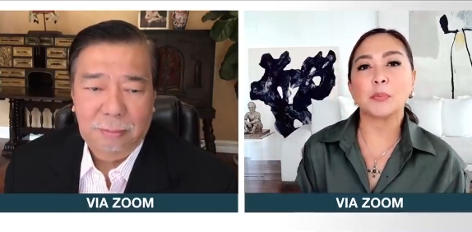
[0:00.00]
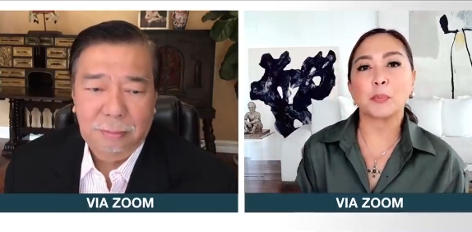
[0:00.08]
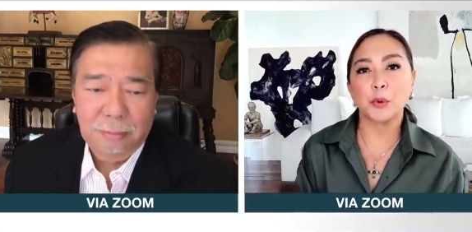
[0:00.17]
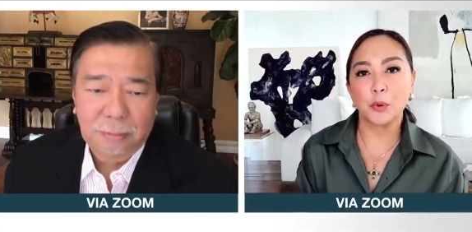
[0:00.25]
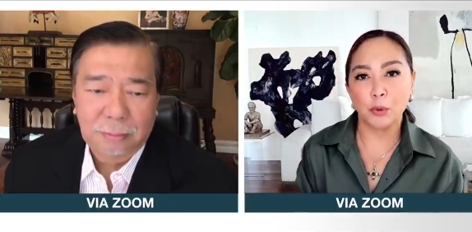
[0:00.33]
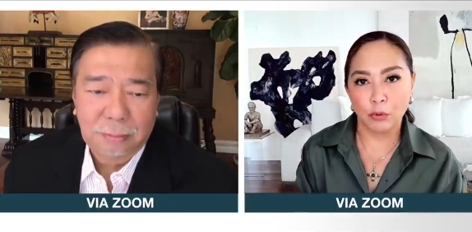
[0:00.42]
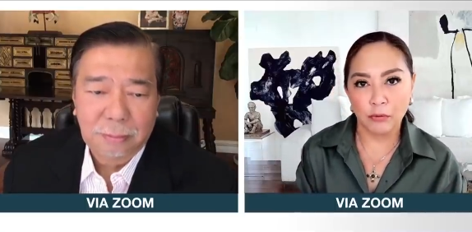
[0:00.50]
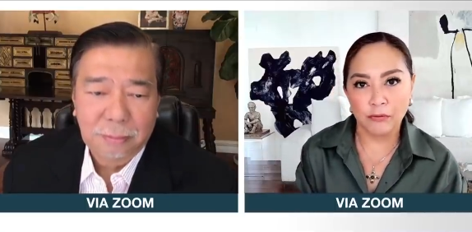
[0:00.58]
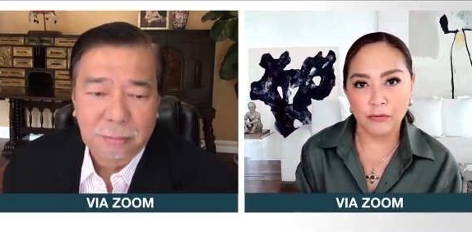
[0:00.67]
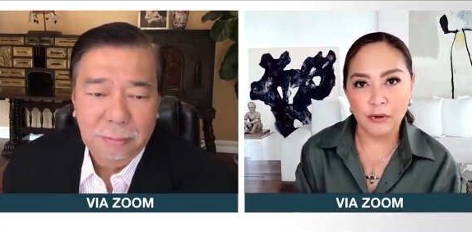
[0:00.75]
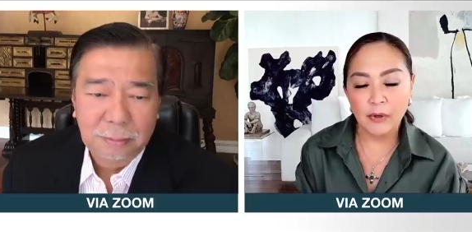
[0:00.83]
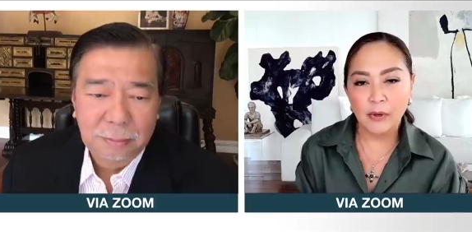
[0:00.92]

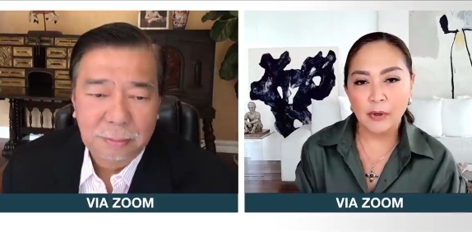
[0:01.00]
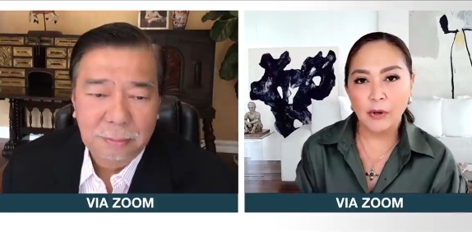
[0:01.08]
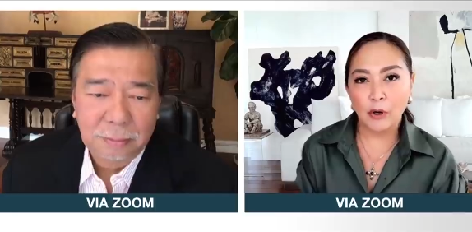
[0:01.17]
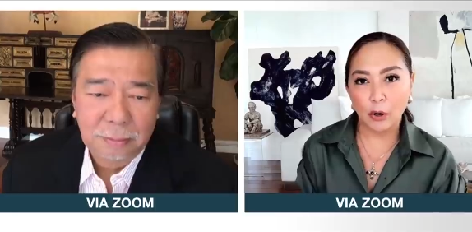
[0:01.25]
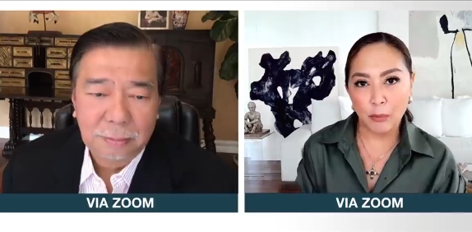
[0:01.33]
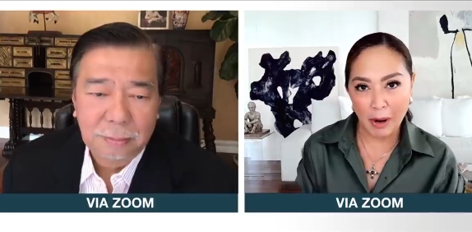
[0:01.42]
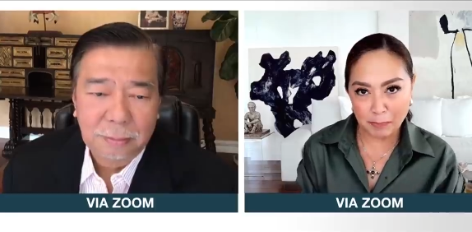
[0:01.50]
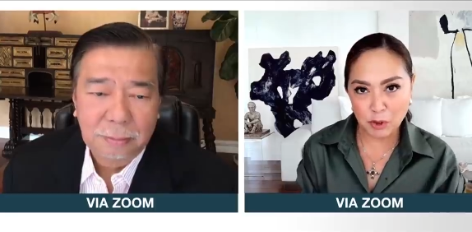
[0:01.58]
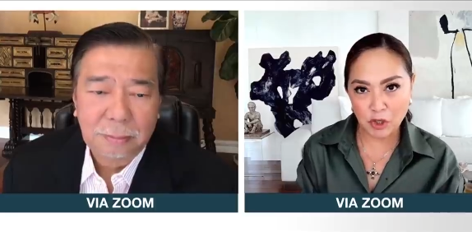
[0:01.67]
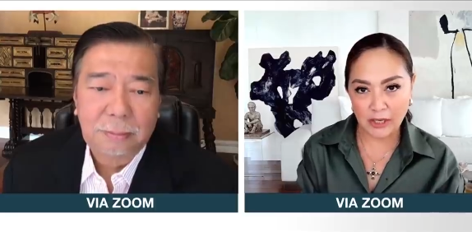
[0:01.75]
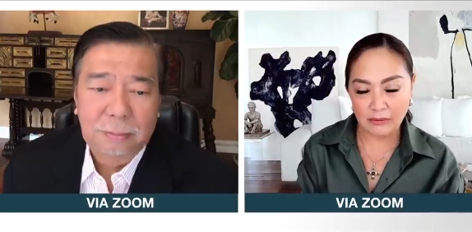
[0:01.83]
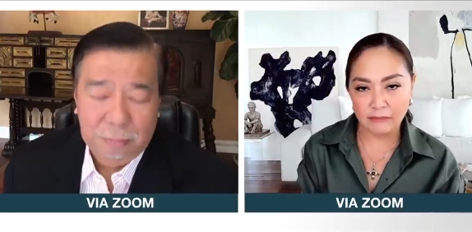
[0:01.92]
Speaker 1: prove
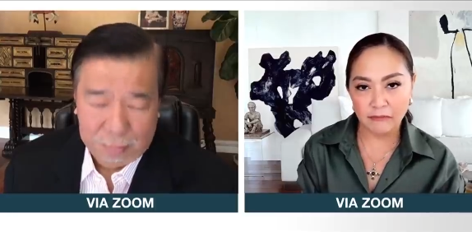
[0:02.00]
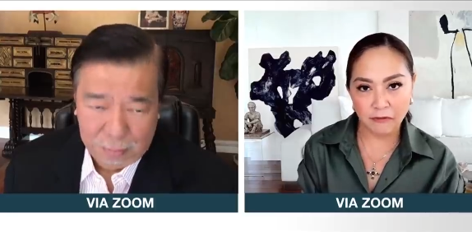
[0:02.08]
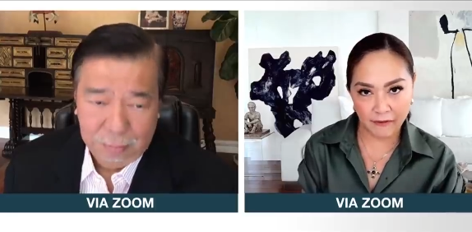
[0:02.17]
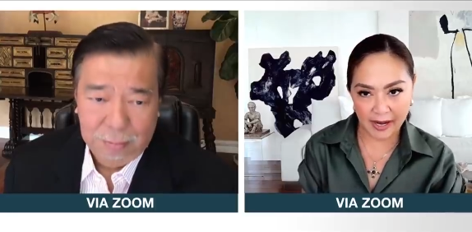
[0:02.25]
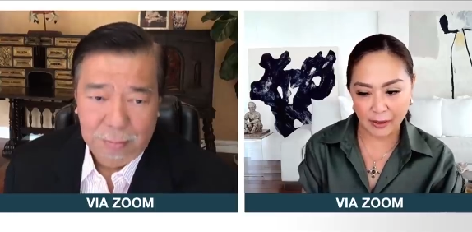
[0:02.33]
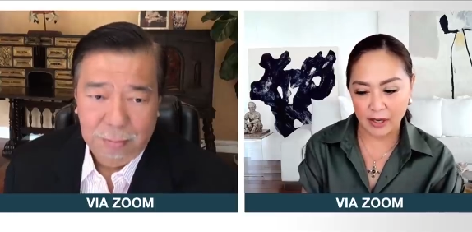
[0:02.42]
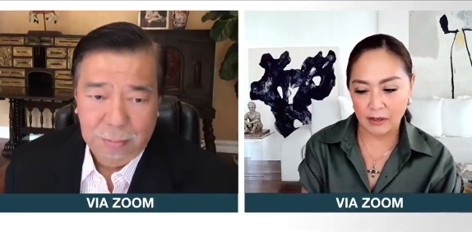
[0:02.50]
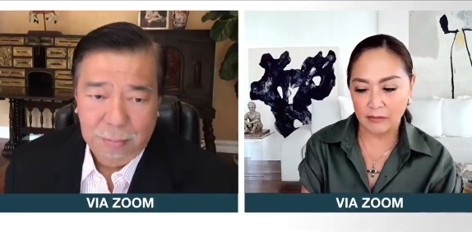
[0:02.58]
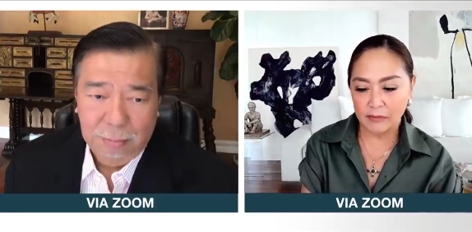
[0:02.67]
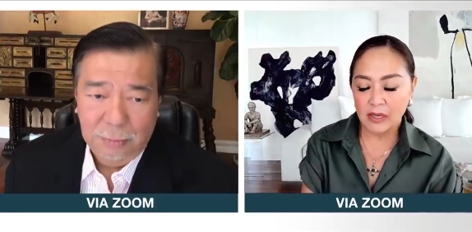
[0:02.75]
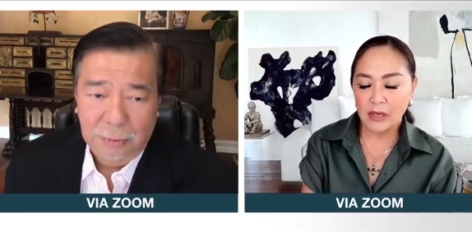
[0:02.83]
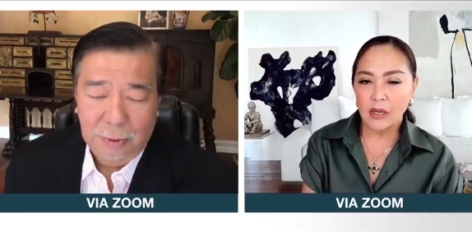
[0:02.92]
corruption. Fair.
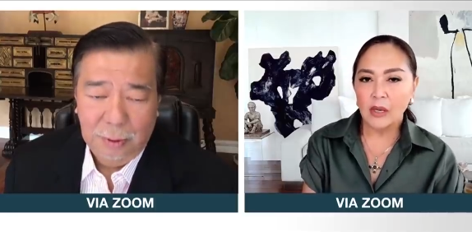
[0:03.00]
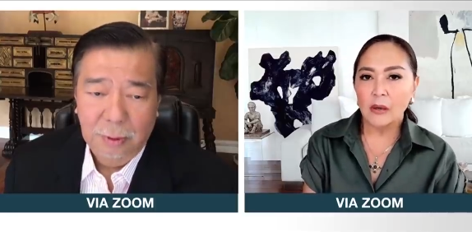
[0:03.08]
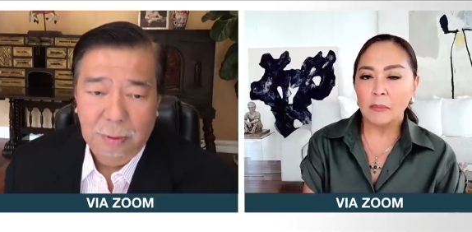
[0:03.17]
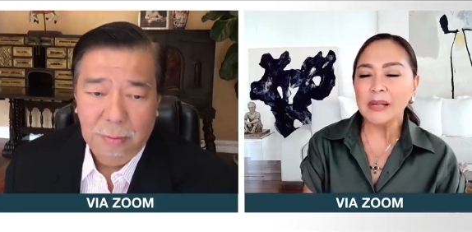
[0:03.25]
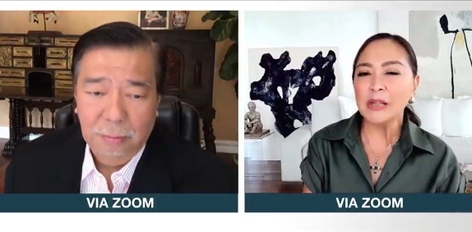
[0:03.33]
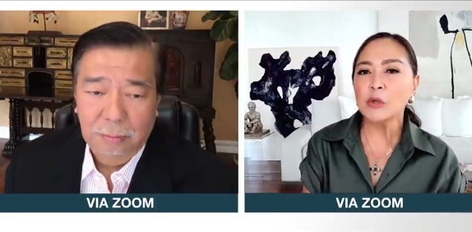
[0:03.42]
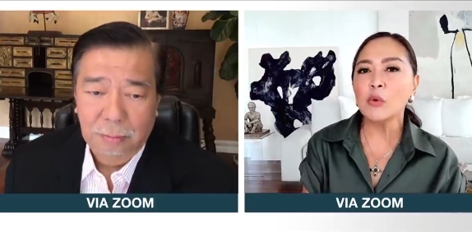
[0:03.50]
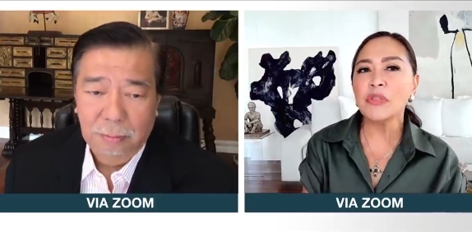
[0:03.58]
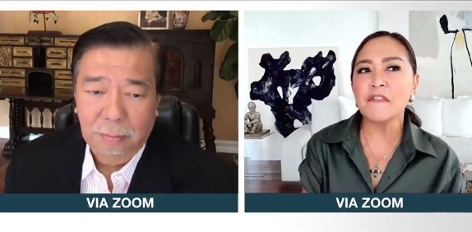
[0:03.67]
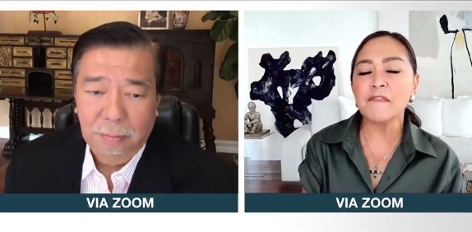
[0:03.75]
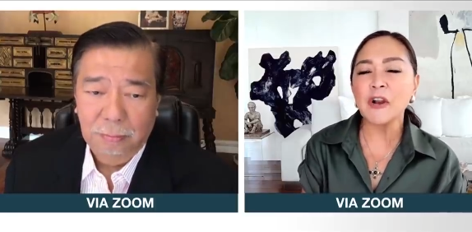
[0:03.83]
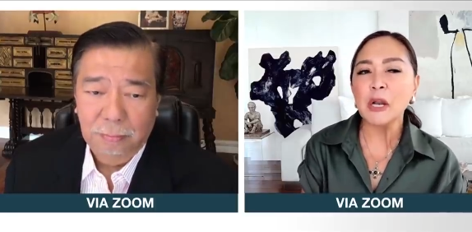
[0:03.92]
But do the
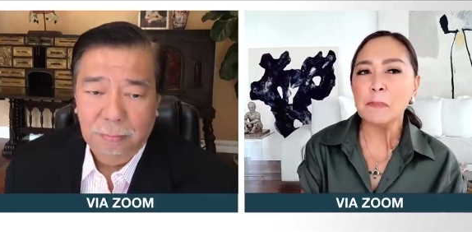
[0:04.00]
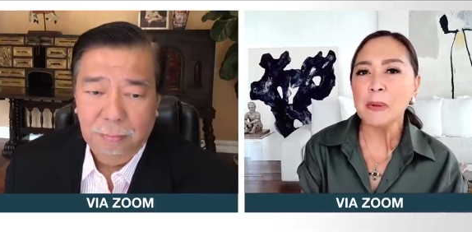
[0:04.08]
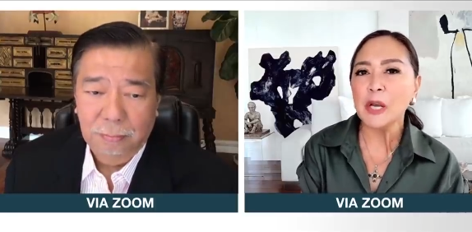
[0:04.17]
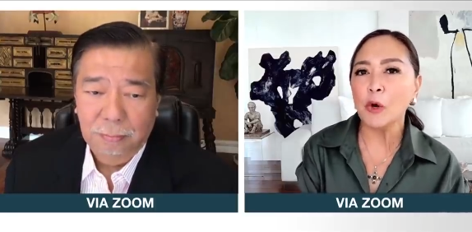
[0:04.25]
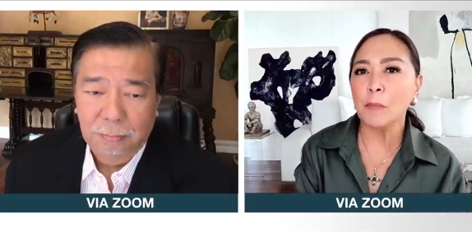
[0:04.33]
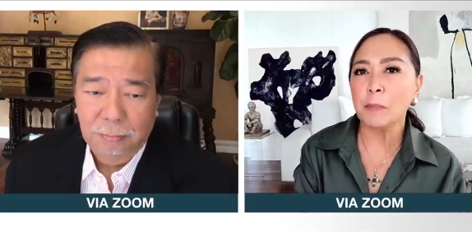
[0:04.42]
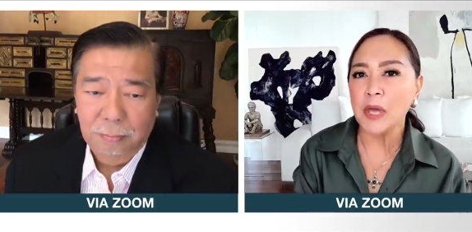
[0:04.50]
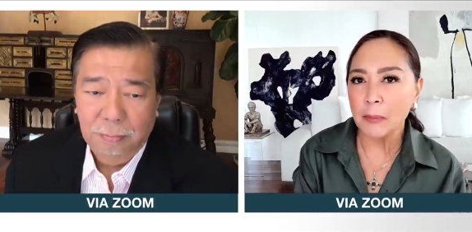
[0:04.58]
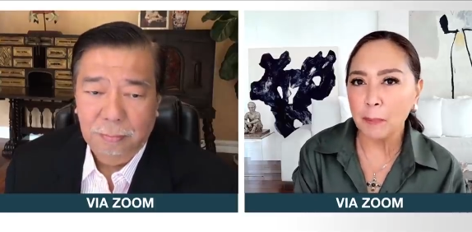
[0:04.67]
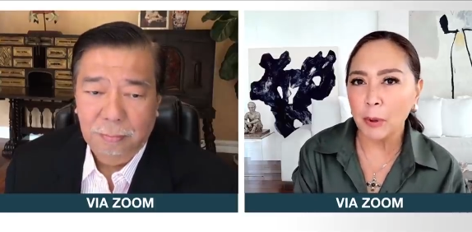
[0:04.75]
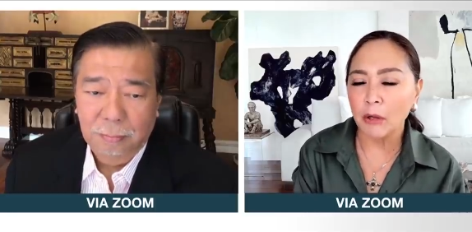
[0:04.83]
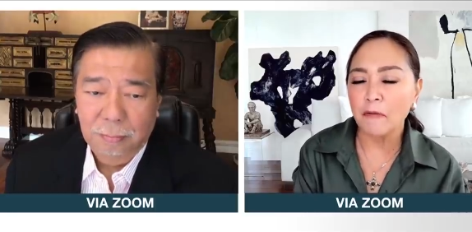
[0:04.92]
Filipino
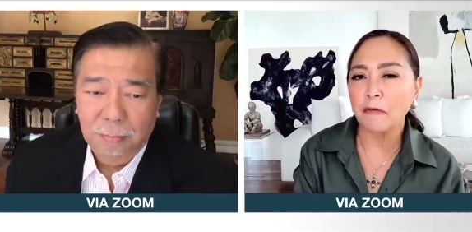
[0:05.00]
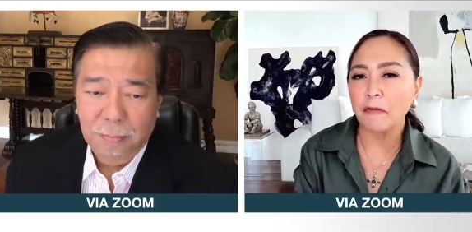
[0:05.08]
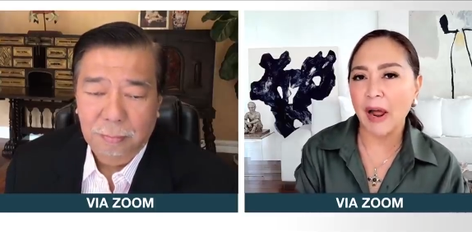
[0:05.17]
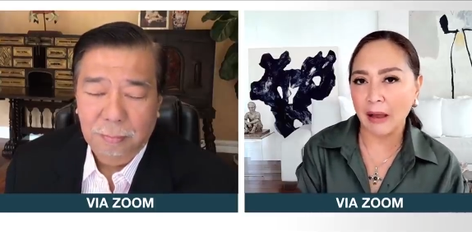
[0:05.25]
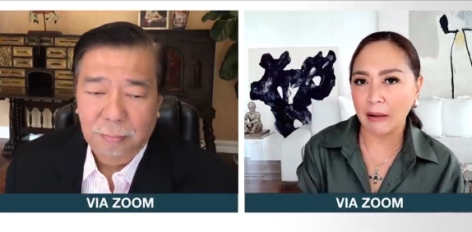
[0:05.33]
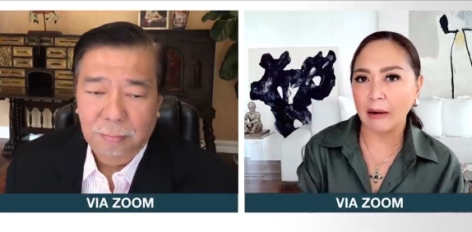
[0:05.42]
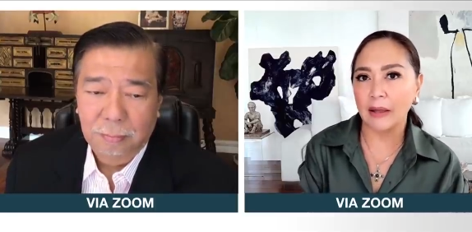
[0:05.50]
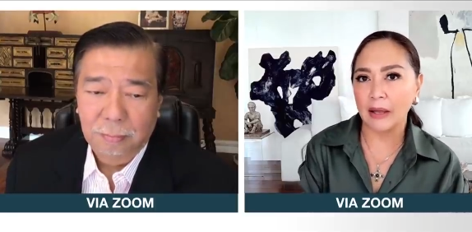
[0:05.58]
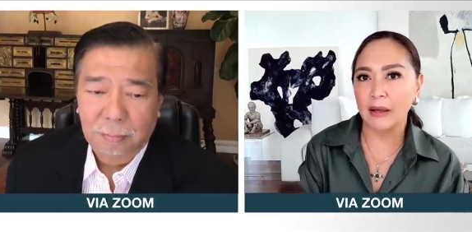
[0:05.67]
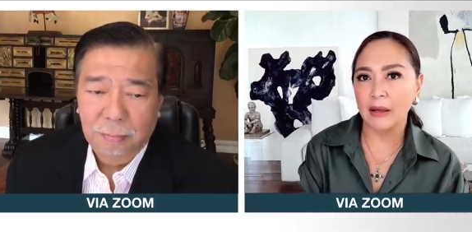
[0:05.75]
people, frankly,